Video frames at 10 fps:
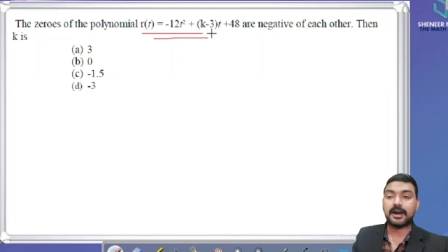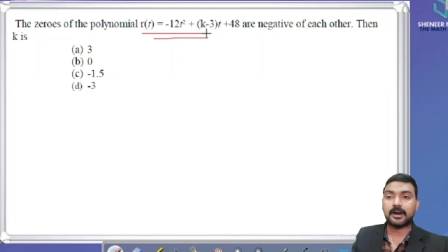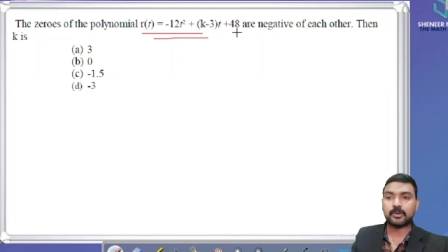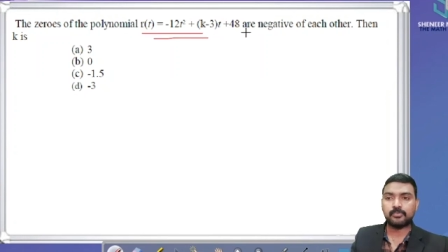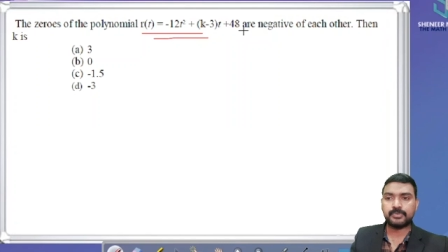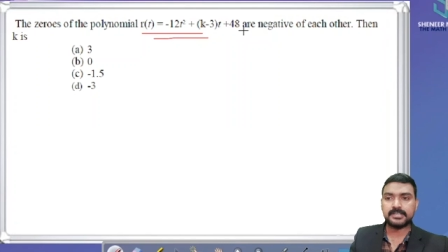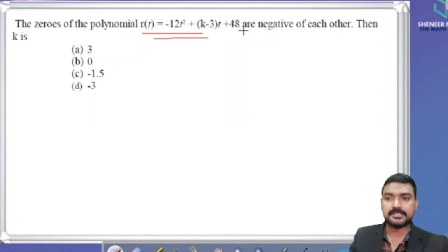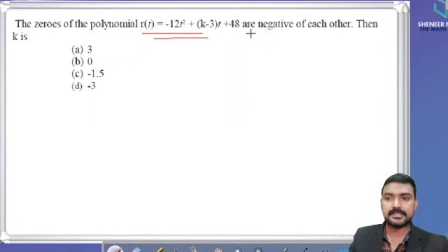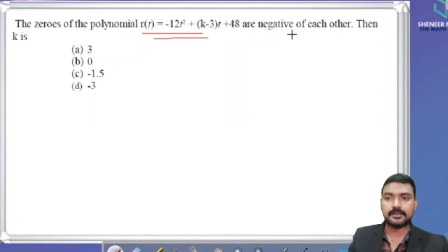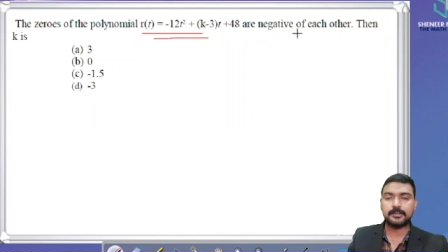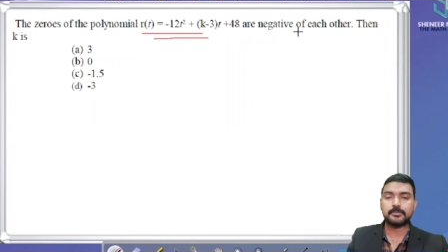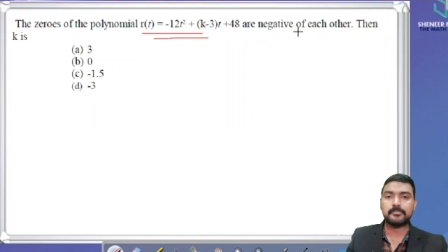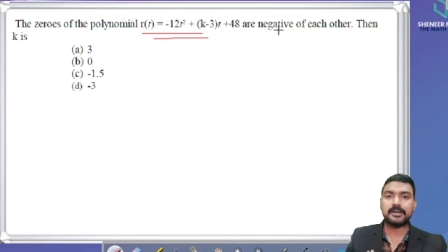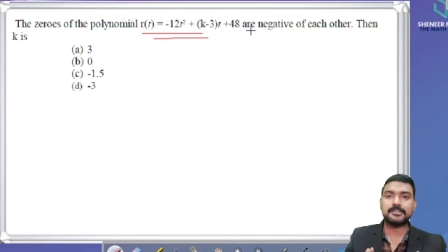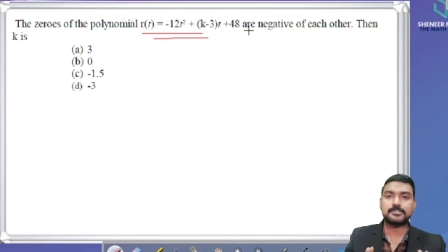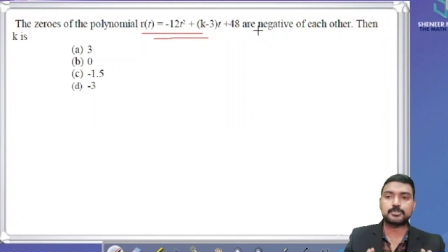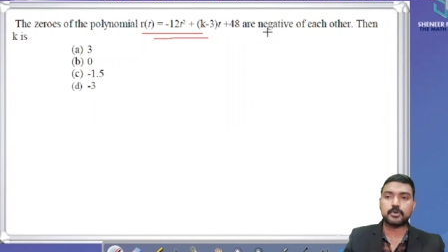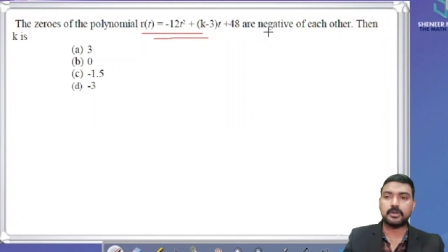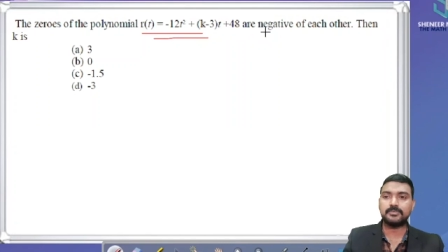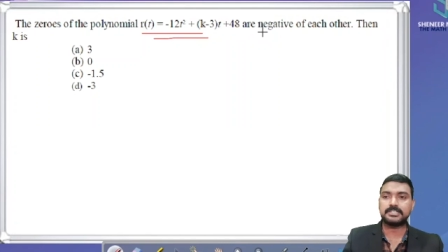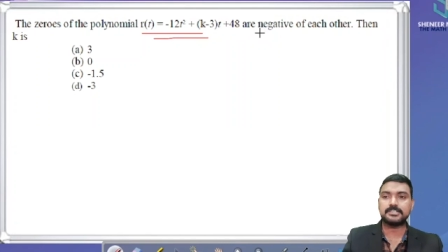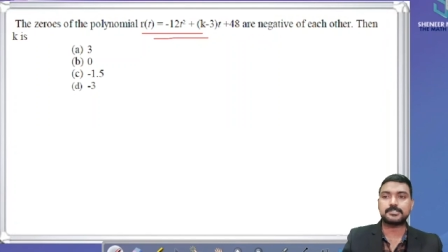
r of t is equal to minus 12t